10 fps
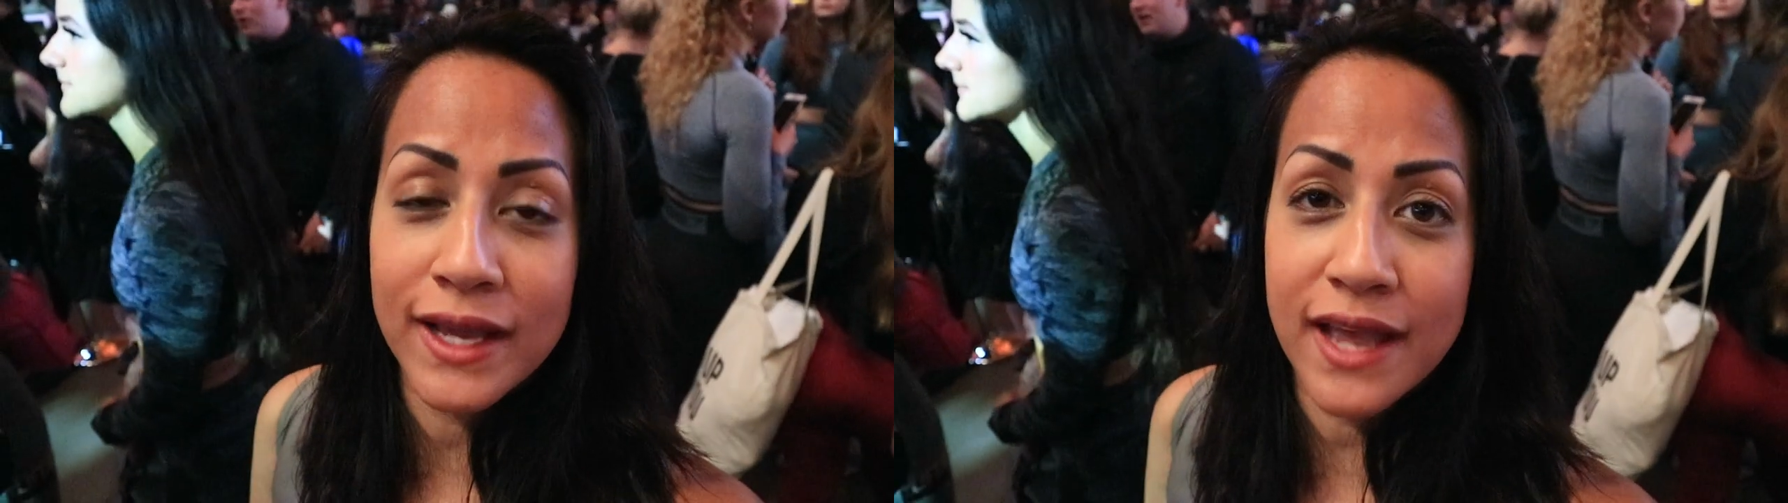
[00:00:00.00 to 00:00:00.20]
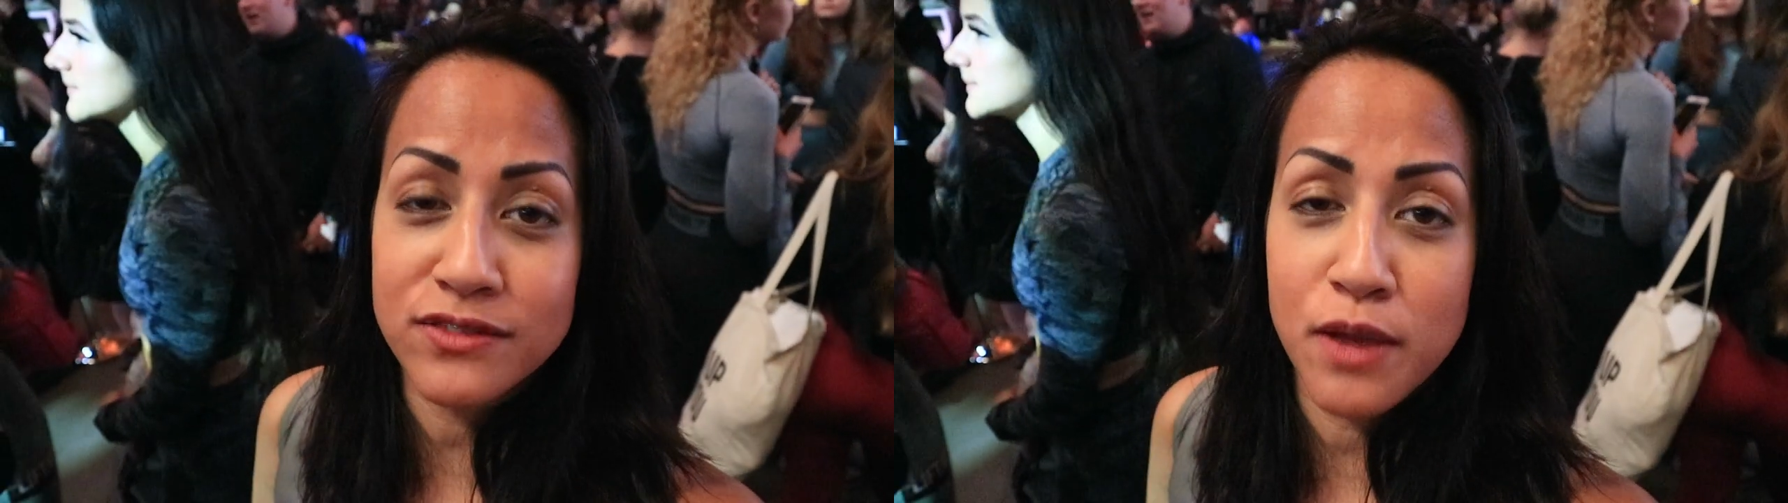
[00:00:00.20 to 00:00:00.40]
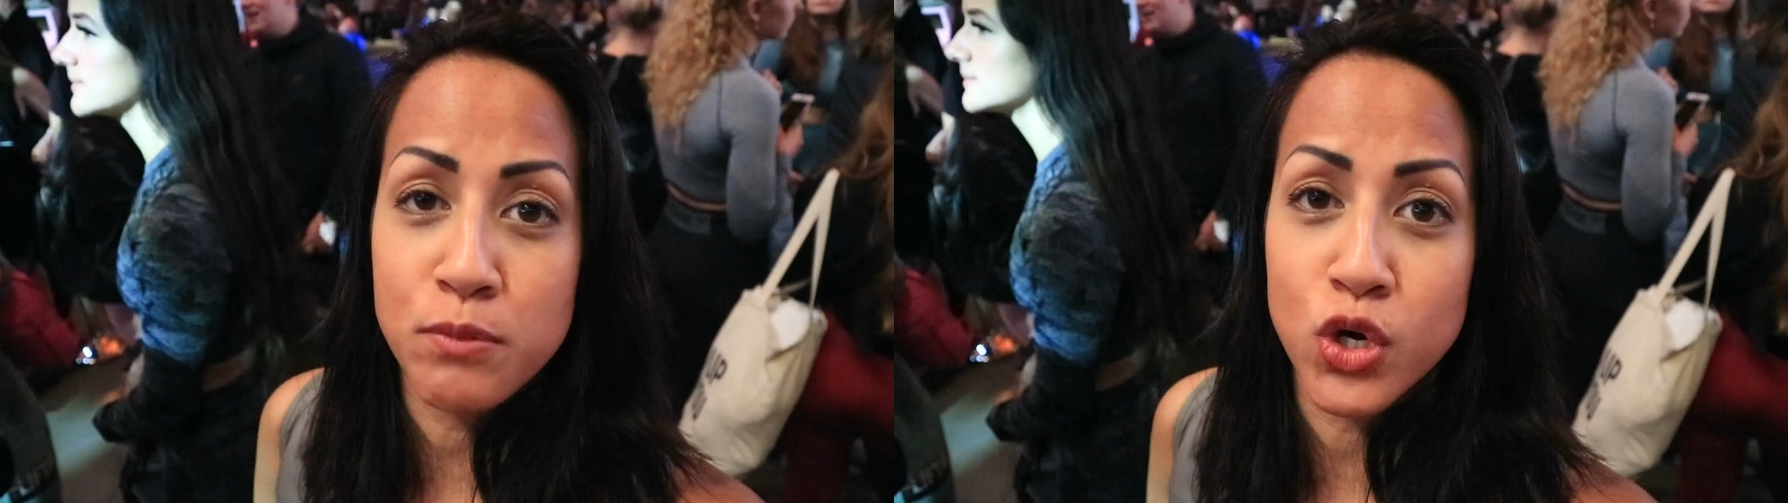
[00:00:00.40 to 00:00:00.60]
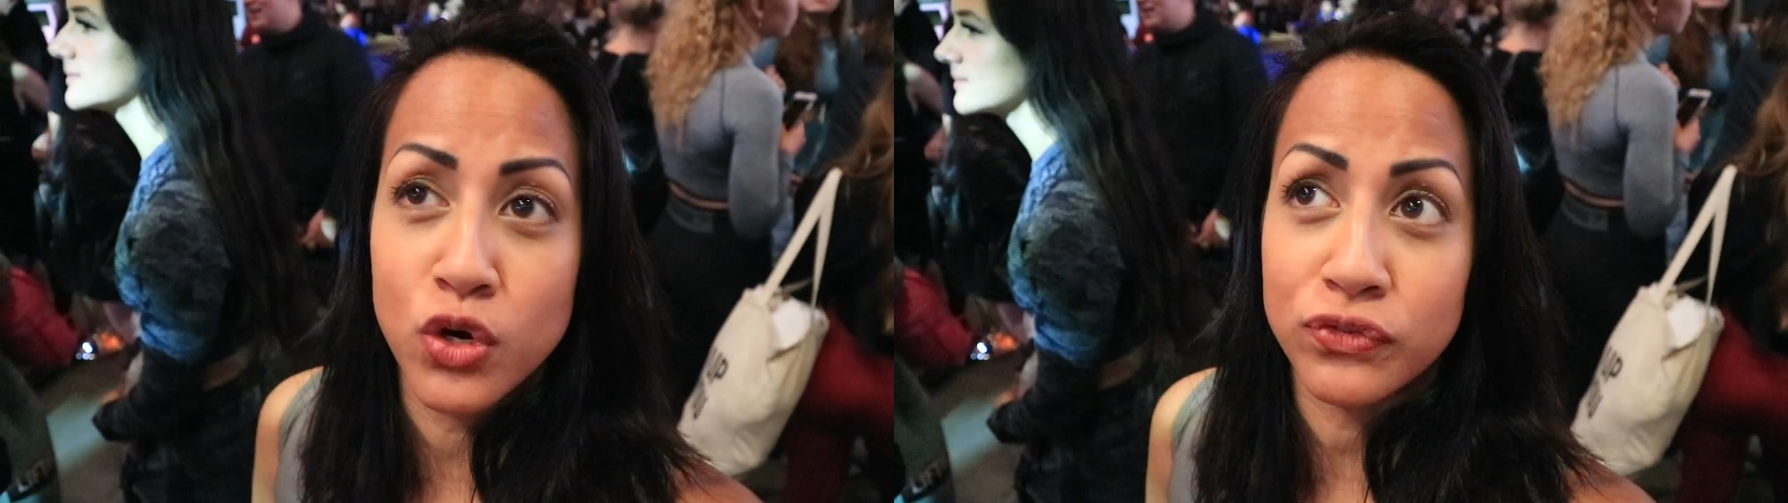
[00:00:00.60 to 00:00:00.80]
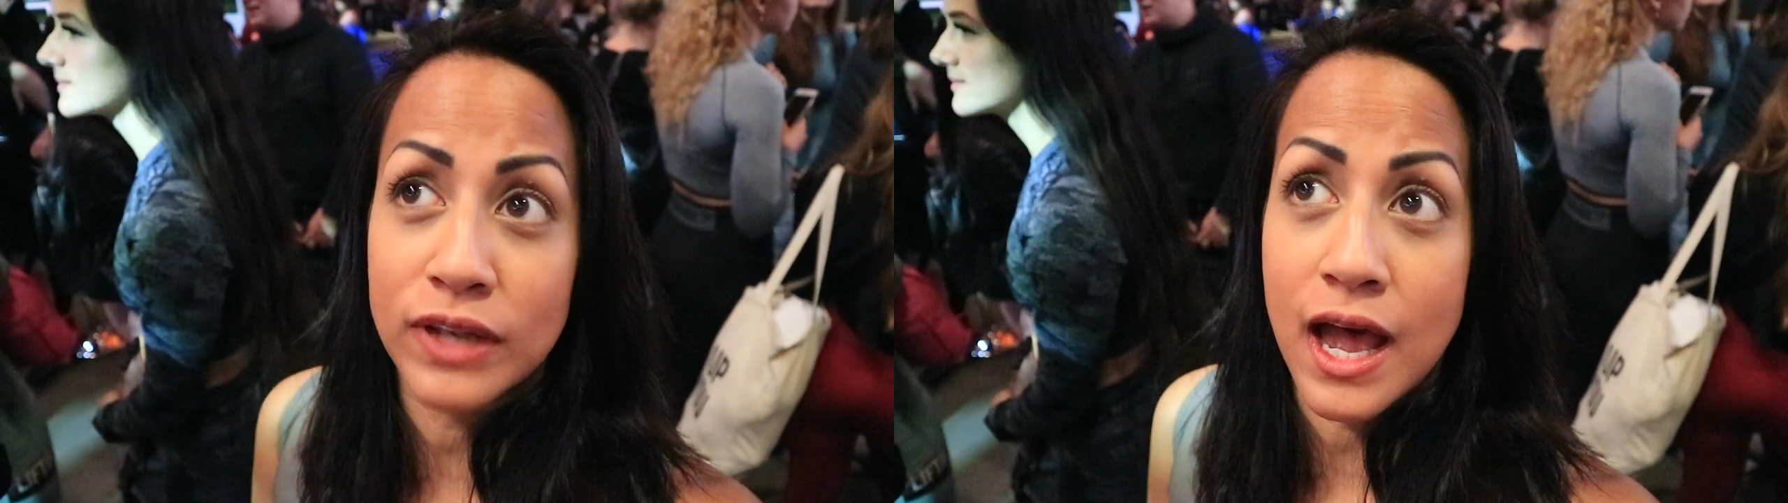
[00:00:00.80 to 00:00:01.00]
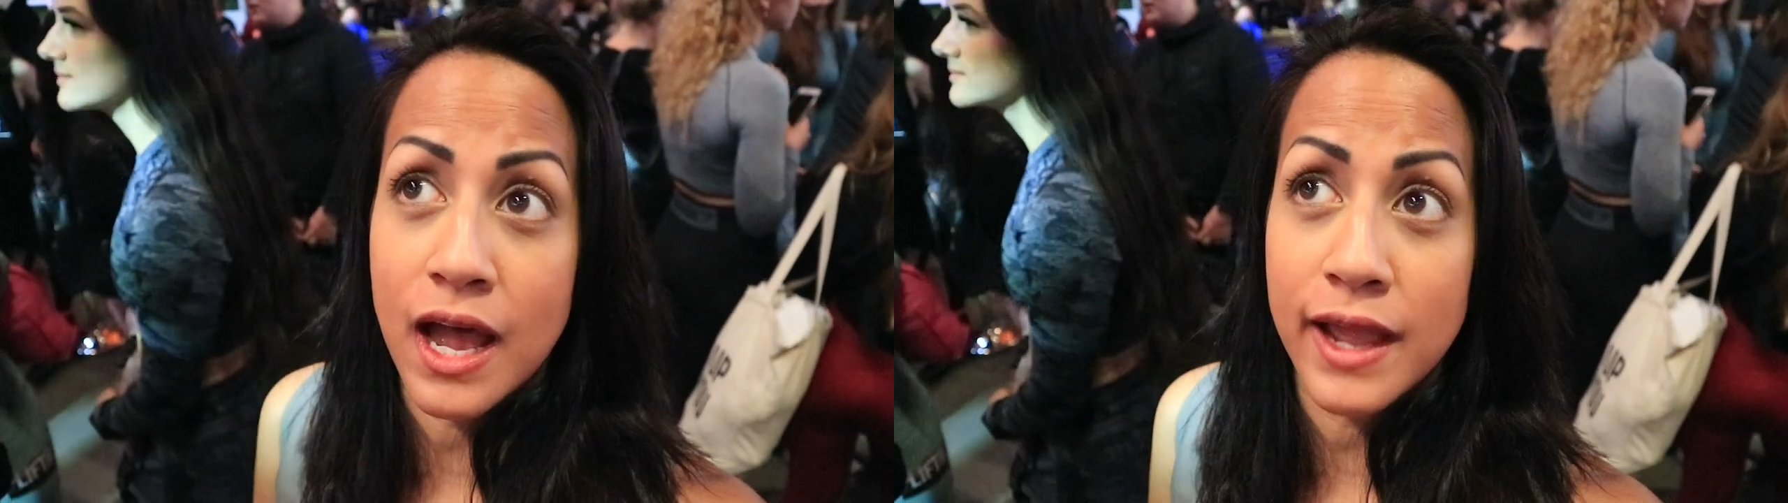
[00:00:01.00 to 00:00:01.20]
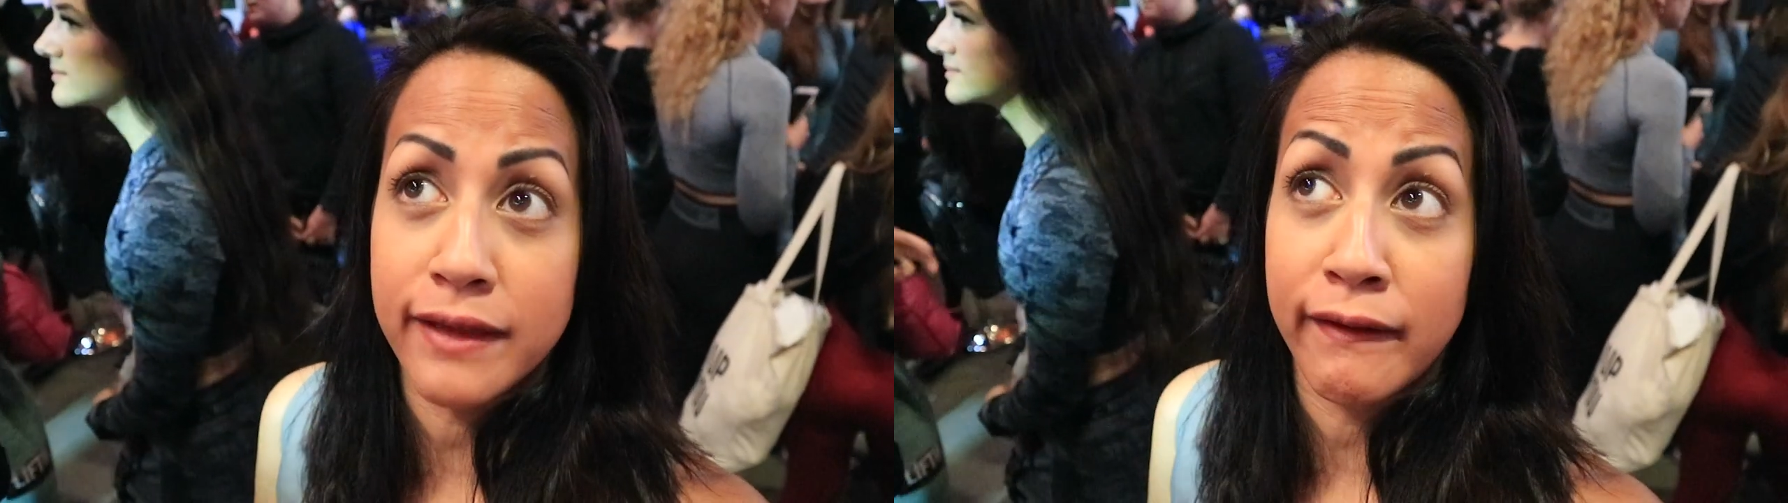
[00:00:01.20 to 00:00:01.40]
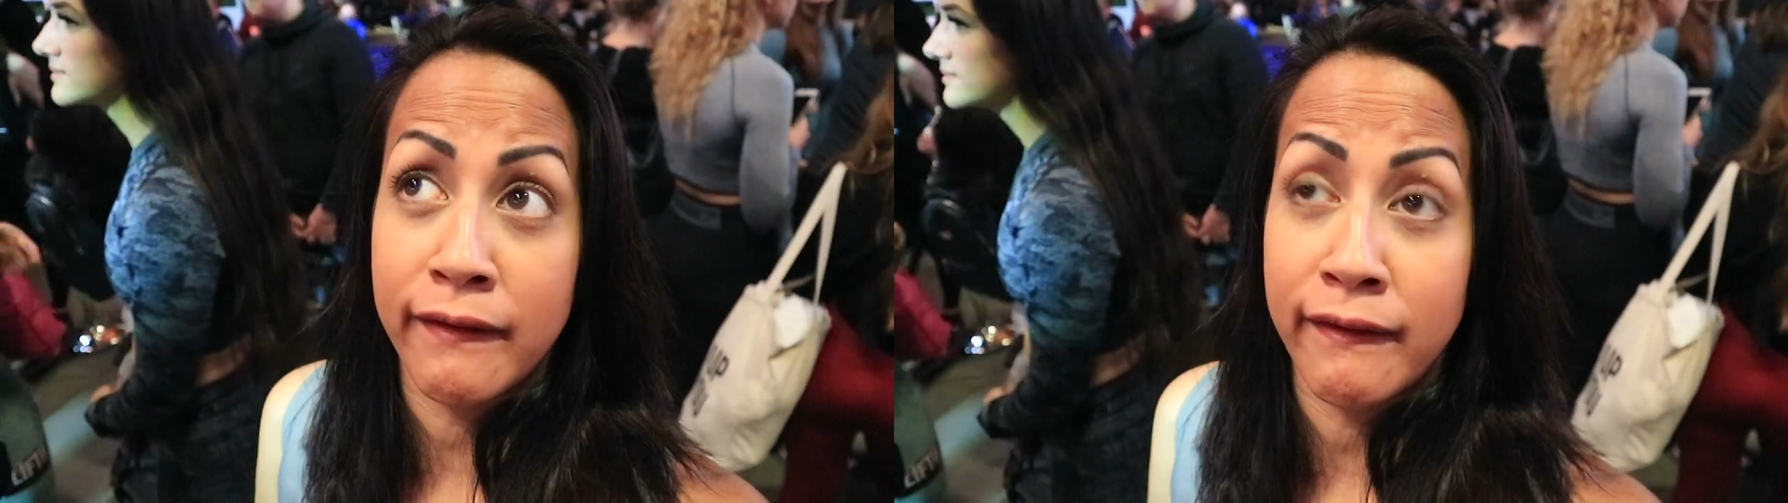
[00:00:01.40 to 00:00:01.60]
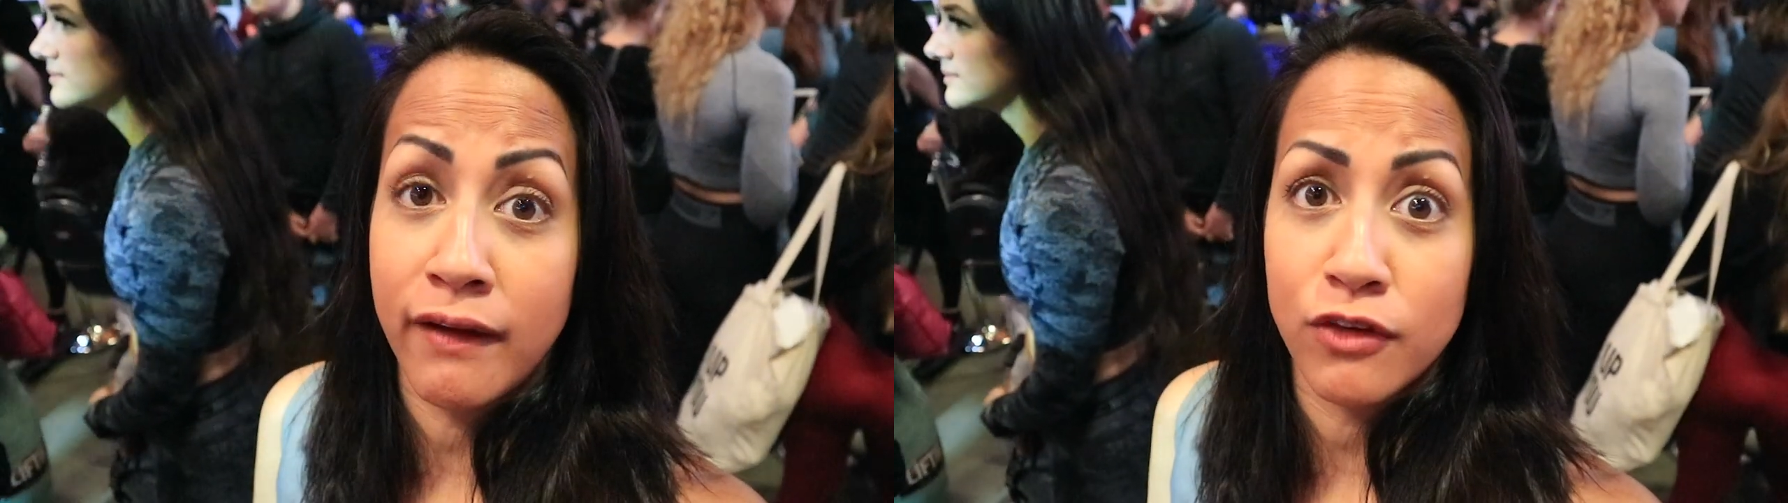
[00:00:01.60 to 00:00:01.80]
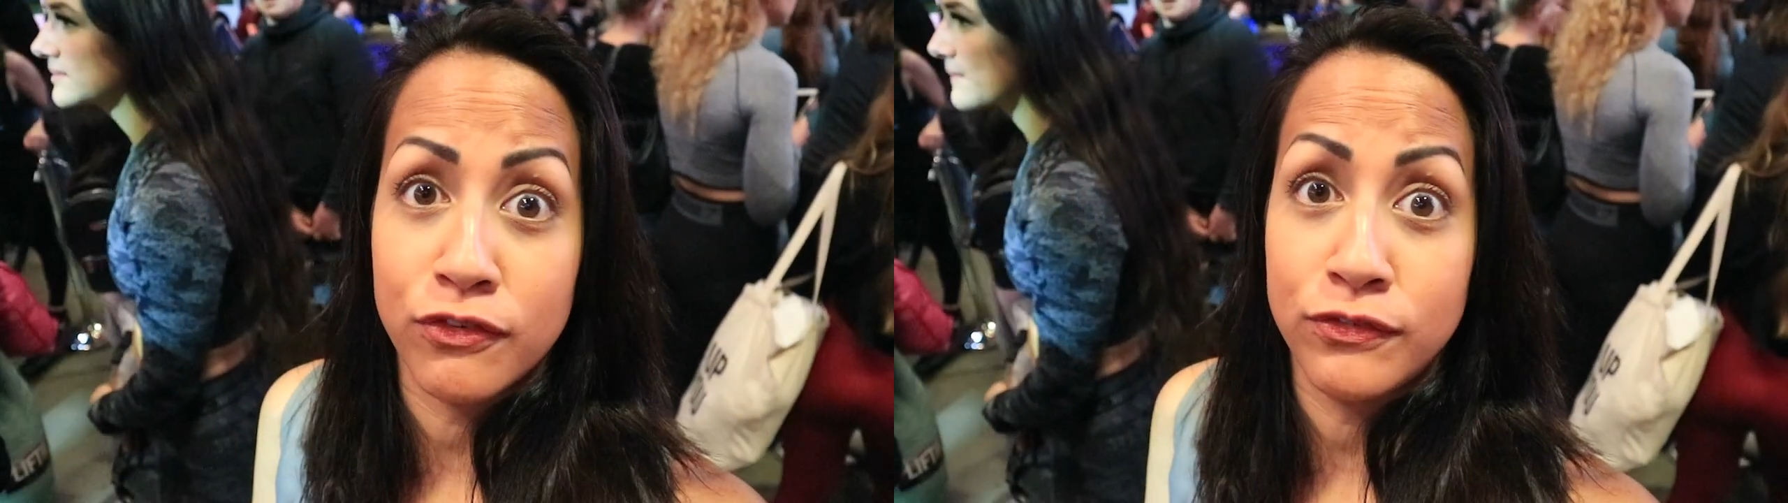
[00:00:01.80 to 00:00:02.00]
I guess I moved like
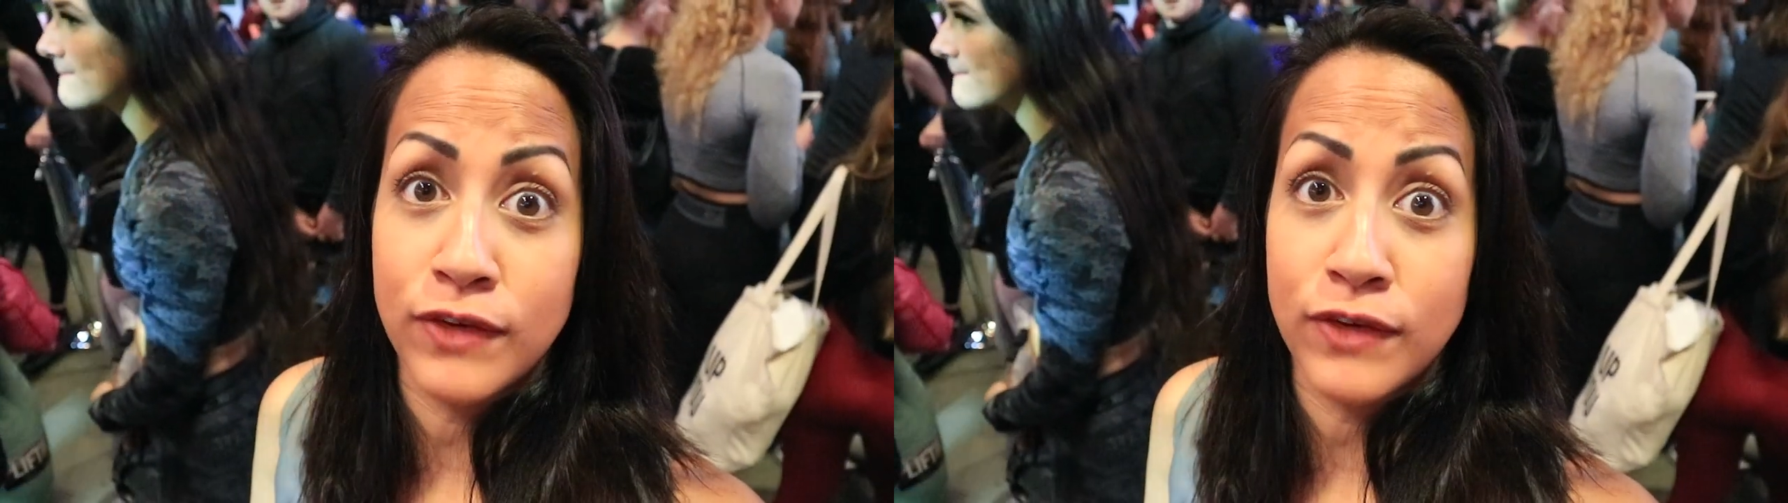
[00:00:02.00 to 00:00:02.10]
uh,